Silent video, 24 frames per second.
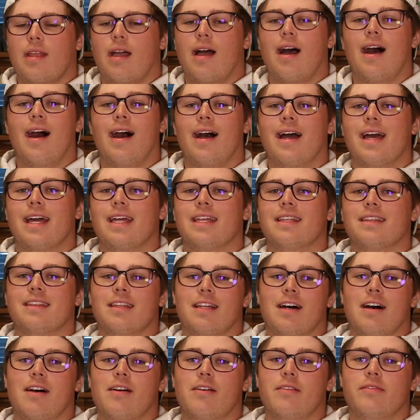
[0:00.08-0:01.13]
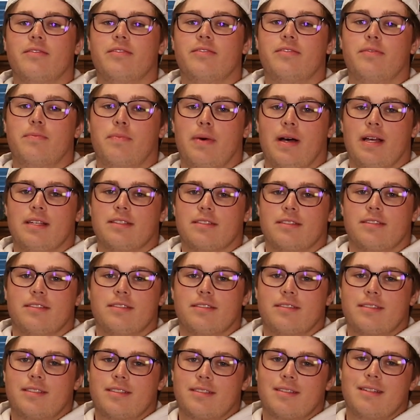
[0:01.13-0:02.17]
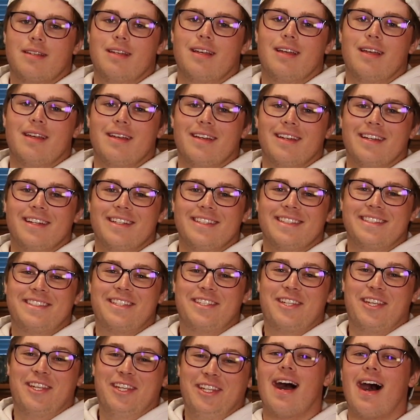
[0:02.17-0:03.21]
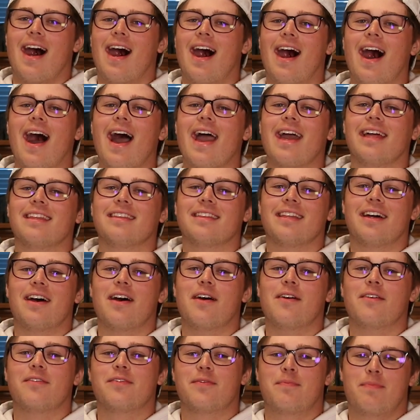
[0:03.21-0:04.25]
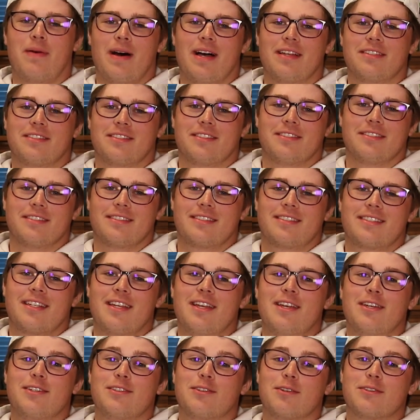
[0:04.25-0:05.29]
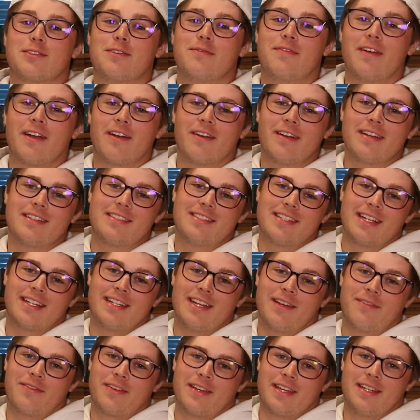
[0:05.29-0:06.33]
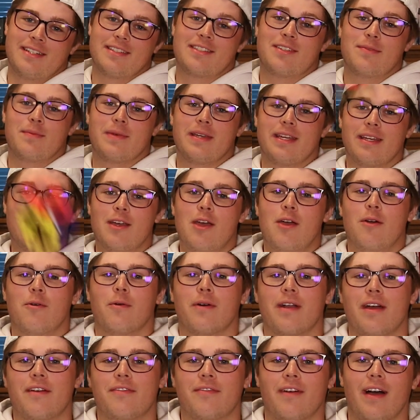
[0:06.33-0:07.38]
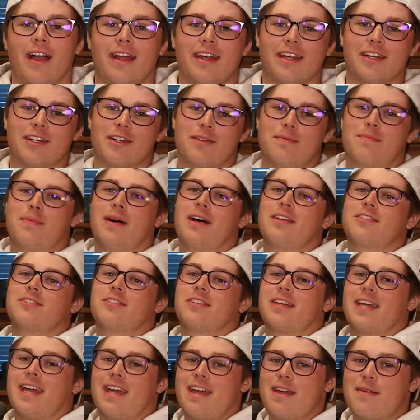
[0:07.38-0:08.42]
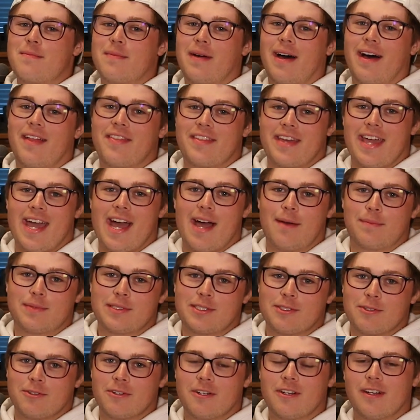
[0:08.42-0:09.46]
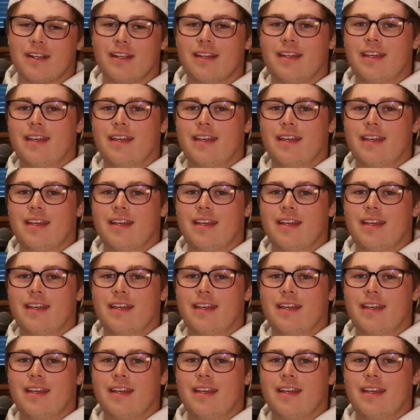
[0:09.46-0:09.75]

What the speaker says: I love puzzles. I love puzzles. So it's very significant to me when I find a good puzzle game on the App Store.